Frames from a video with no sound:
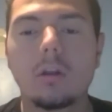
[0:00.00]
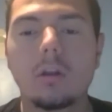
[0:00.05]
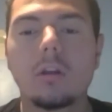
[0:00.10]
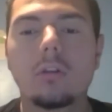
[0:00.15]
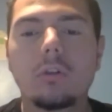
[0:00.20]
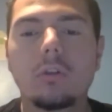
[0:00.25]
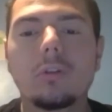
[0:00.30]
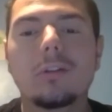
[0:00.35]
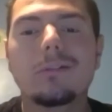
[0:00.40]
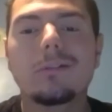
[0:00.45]

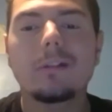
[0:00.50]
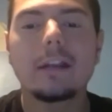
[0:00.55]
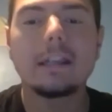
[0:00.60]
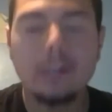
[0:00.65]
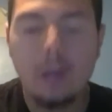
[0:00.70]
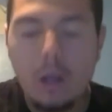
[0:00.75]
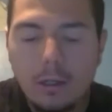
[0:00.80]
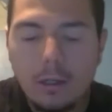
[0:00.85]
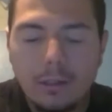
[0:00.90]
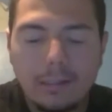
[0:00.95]
So to Trae
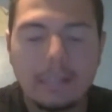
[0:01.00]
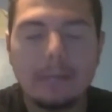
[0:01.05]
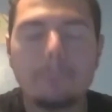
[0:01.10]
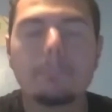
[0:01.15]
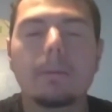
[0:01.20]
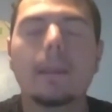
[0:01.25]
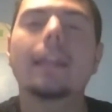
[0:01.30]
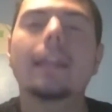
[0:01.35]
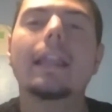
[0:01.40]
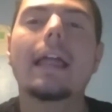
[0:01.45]
Young, keep
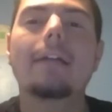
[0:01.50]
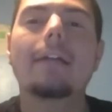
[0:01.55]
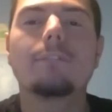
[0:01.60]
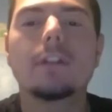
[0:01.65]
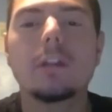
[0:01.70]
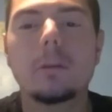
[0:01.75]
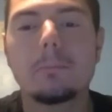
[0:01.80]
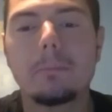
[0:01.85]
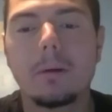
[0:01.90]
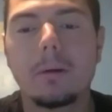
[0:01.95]
playing that
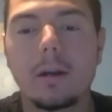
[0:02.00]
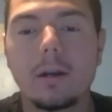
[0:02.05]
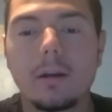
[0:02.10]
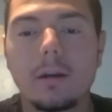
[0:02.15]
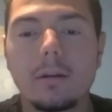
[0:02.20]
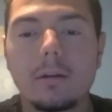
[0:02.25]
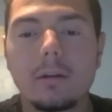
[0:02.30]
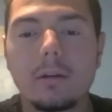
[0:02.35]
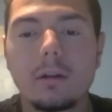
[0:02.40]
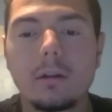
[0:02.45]
villain part.
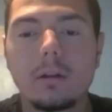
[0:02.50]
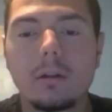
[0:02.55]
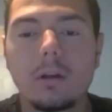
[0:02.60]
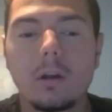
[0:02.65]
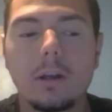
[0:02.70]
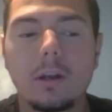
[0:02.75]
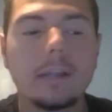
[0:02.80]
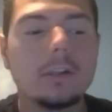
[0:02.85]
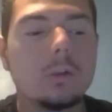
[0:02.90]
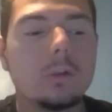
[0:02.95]

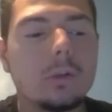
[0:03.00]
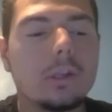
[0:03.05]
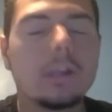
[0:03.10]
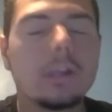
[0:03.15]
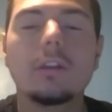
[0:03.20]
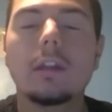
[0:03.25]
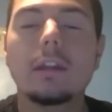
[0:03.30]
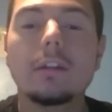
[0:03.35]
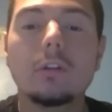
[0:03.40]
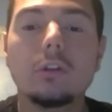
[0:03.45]
Okay, you
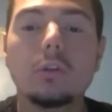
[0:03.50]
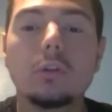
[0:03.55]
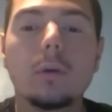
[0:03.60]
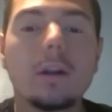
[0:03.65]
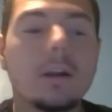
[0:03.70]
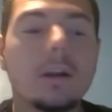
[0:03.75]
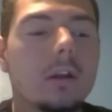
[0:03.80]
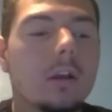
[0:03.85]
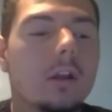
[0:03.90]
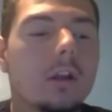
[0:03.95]
did it in New
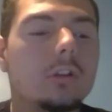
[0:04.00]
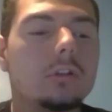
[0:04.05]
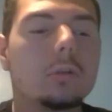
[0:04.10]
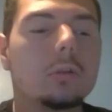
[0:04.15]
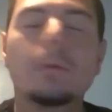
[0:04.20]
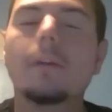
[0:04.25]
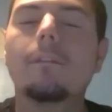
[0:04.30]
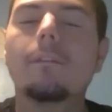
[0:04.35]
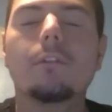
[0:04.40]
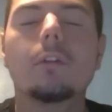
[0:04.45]
York,
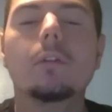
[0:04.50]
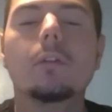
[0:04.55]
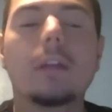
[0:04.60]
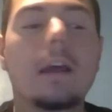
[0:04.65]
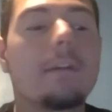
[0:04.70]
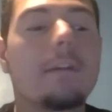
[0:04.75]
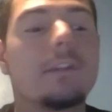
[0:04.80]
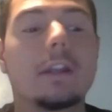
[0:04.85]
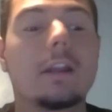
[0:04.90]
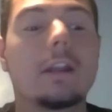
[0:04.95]
do it in
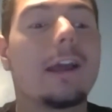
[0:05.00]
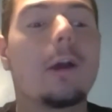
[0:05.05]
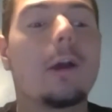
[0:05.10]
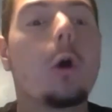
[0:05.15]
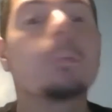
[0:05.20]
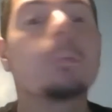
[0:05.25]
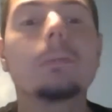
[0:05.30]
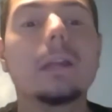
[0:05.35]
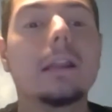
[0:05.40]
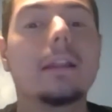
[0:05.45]
Philadelphia. And I
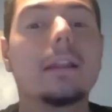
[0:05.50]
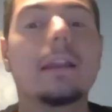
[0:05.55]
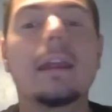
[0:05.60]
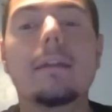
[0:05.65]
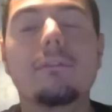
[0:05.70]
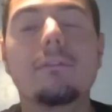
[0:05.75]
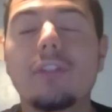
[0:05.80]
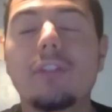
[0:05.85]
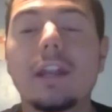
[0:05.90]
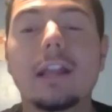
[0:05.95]
hope these
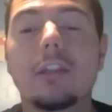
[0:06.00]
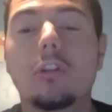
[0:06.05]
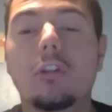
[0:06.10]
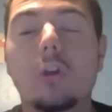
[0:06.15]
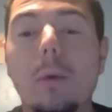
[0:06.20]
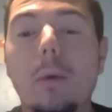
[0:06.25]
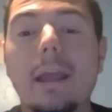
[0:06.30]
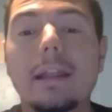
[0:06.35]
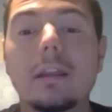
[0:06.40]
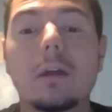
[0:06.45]
damn fans
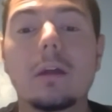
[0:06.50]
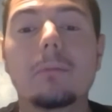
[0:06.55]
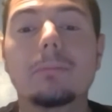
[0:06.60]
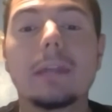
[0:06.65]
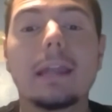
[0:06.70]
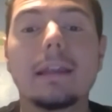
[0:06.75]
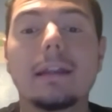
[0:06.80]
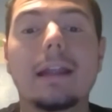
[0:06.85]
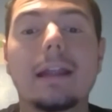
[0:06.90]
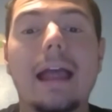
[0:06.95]
don't end up
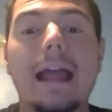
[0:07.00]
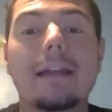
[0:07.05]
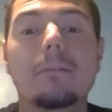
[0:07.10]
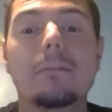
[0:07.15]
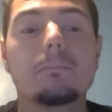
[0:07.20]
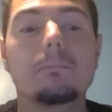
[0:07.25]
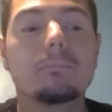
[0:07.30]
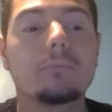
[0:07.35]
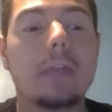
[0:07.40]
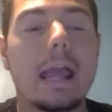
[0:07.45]
getting out
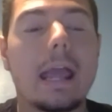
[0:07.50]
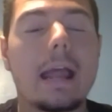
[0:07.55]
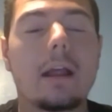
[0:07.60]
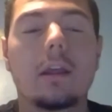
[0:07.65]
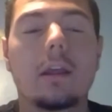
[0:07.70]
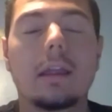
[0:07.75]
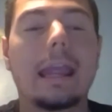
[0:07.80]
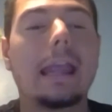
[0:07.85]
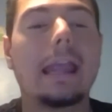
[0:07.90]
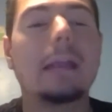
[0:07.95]
of
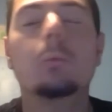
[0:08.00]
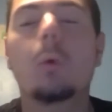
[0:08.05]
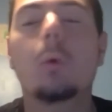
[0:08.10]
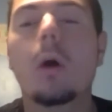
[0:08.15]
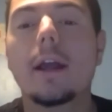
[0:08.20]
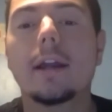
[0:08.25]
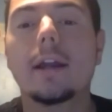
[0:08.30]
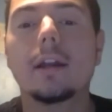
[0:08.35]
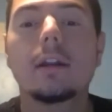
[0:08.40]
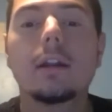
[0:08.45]

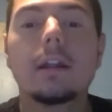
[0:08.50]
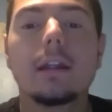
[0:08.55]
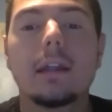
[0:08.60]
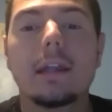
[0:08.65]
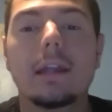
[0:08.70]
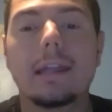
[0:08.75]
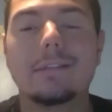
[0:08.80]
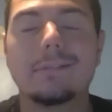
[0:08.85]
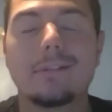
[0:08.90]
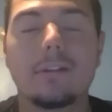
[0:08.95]
haywire
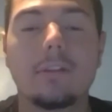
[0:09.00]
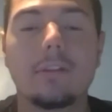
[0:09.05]
and